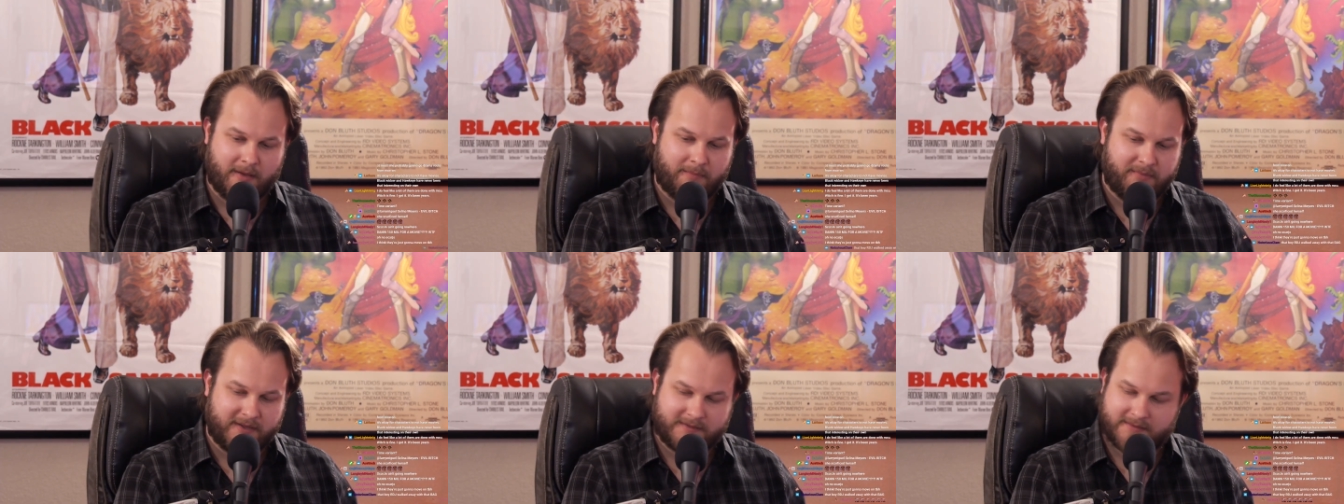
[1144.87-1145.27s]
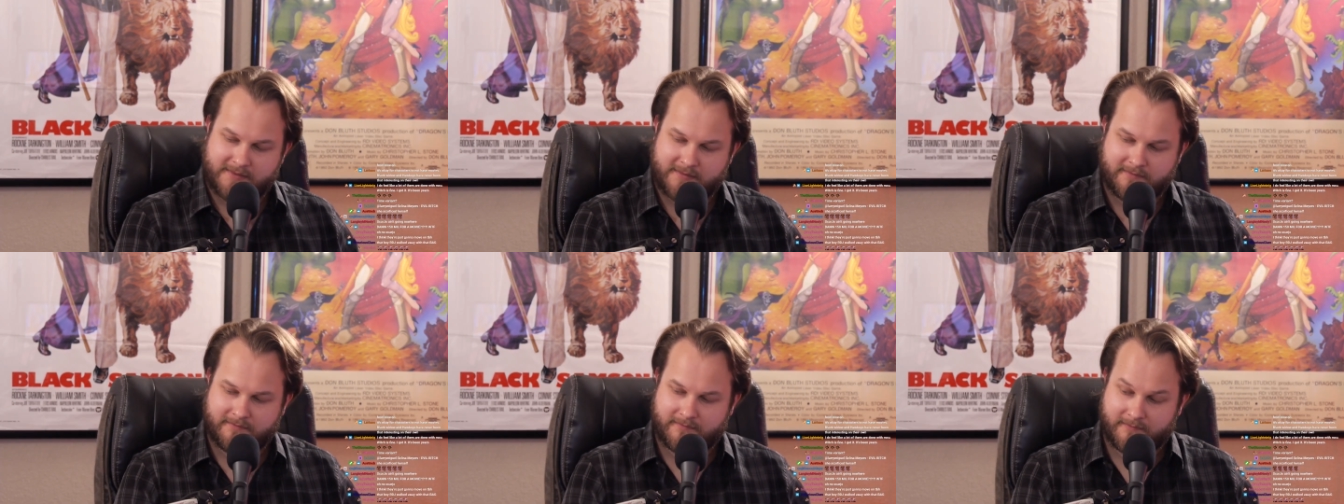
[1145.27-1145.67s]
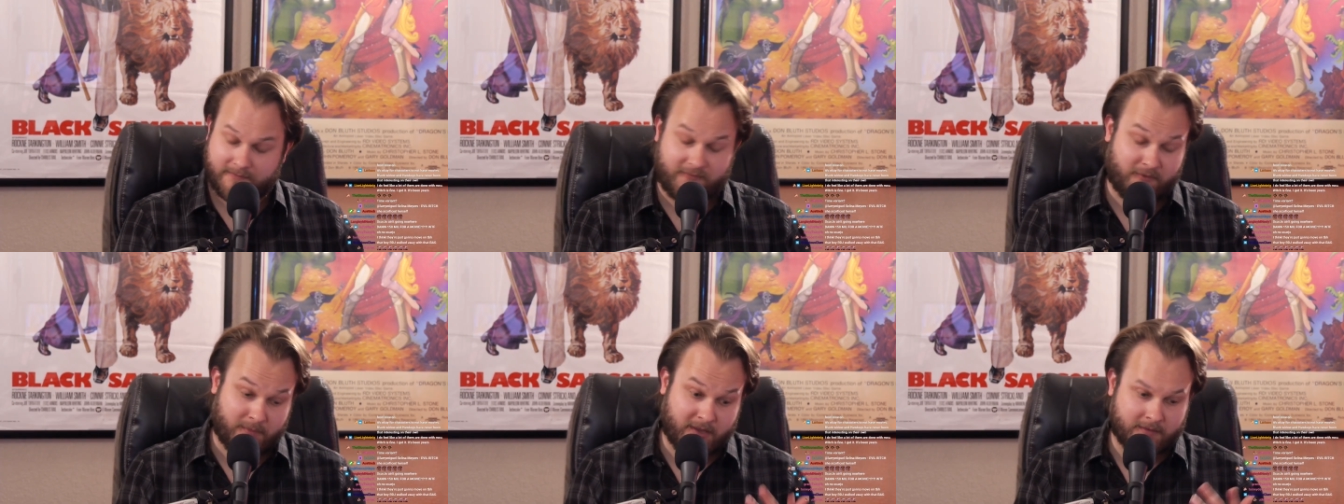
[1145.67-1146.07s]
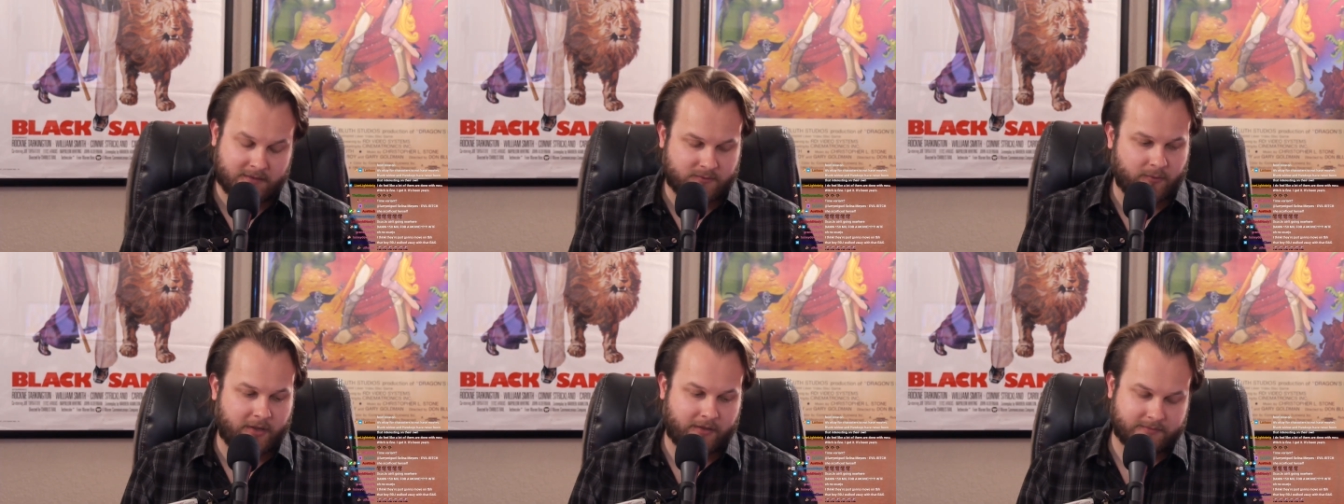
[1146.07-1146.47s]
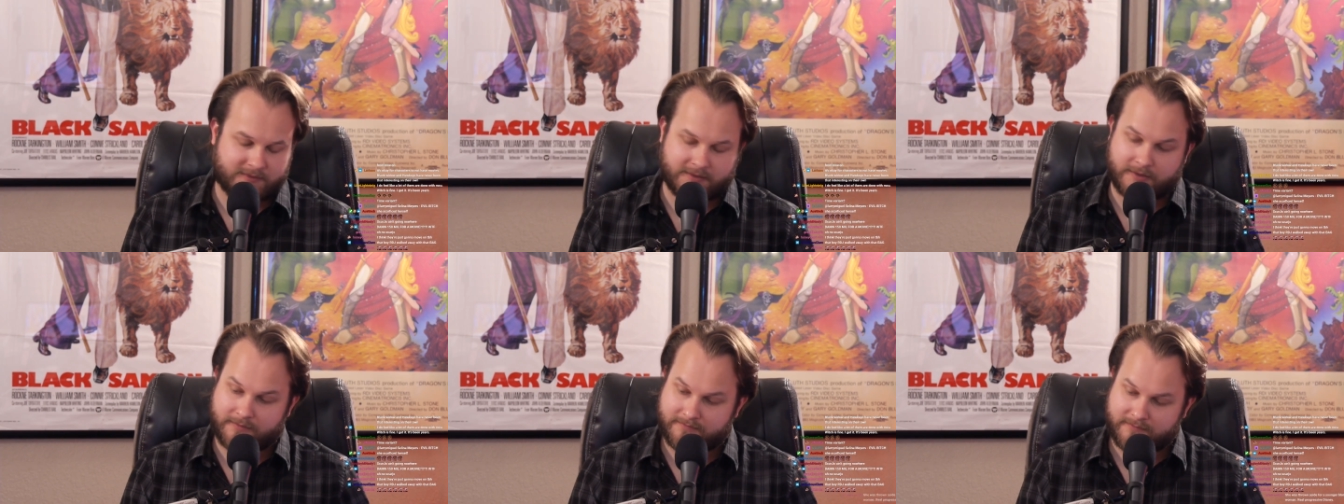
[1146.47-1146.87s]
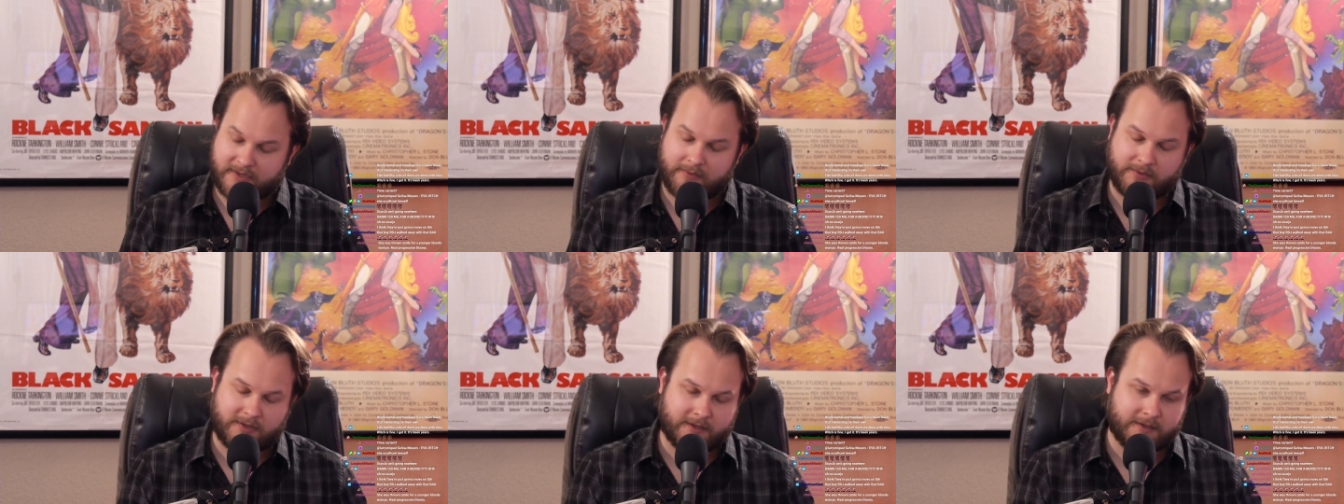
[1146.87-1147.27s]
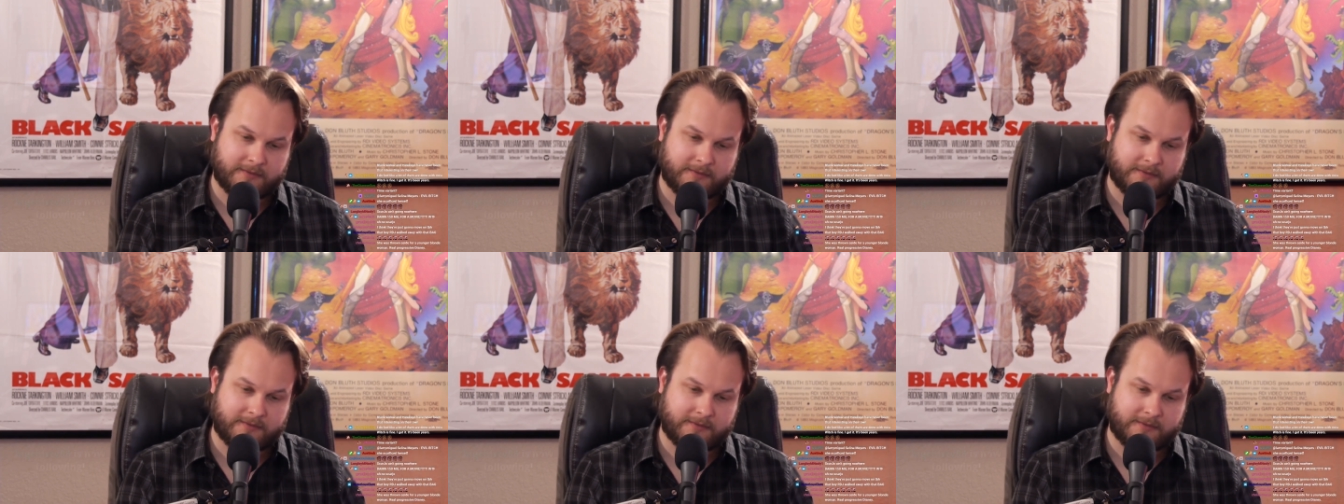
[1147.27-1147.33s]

uh, bits for me as well. So yeah, really no,